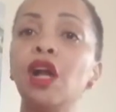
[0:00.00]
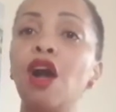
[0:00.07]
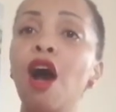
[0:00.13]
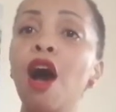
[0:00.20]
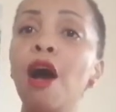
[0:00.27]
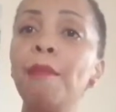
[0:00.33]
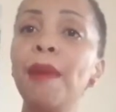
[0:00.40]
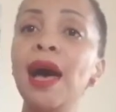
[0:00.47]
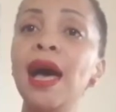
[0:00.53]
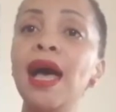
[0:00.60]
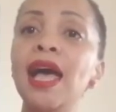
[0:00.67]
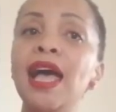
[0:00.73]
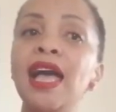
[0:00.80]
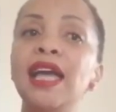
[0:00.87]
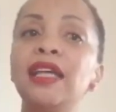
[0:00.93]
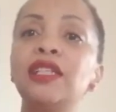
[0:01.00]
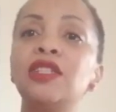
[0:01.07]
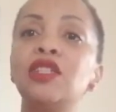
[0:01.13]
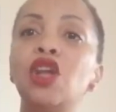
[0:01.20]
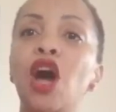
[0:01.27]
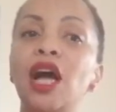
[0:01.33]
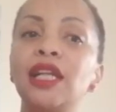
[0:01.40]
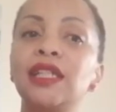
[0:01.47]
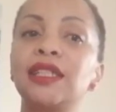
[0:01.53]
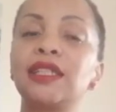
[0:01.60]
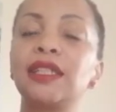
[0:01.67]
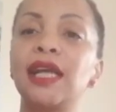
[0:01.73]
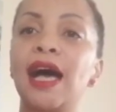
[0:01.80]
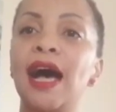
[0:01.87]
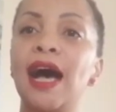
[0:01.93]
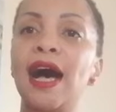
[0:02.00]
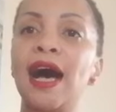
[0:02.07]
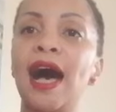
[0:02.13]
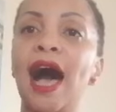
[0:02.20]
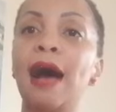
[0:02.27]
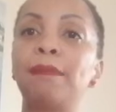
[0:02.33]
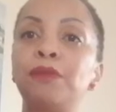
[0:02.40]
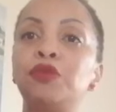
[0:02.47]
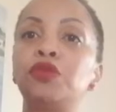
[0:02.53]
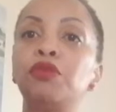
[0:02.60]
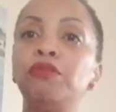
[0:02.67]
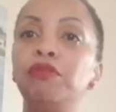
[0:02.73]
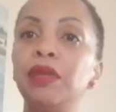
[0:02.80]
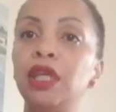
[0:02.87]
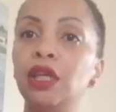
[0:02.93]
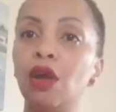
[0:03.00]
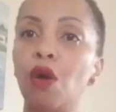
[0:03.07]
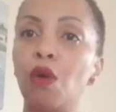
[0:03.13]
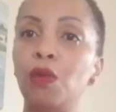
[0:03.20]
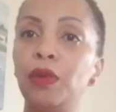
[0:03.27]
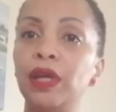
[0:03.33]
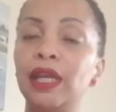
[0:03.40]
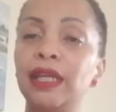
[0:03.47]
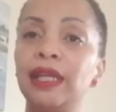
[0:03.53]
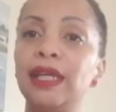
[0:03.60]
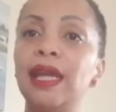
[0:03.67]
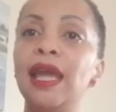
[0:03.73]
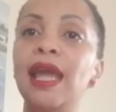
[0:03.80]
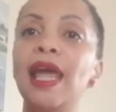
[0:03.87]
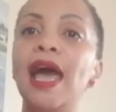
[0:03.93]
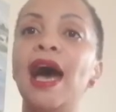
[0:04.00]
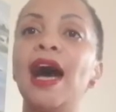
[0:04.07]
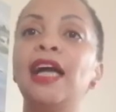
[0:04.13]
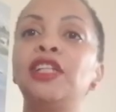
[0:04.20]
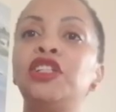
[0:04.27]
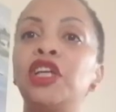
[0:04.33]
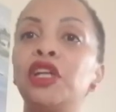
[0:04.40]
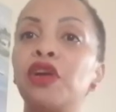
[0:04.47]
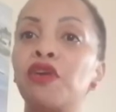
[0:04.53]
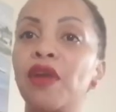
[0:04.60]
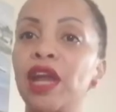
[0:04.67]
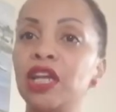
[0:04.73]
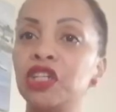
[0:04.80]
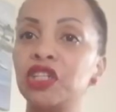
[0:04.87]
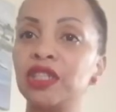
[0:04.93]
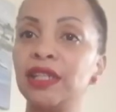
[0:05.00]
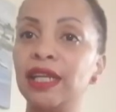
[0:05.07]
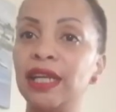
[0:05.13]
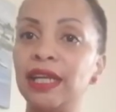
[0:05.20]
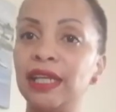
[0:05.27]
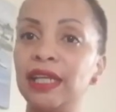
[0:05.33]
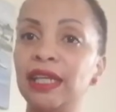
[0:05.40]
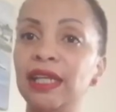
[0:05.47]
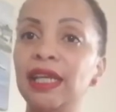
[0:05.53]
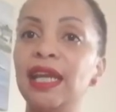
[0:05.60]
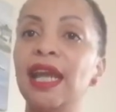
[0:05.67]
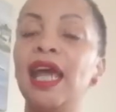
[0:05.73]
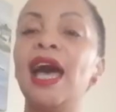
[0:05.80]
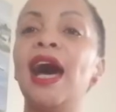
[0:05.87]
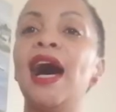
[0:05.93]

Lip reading: Karma is not up to me only. Generationally,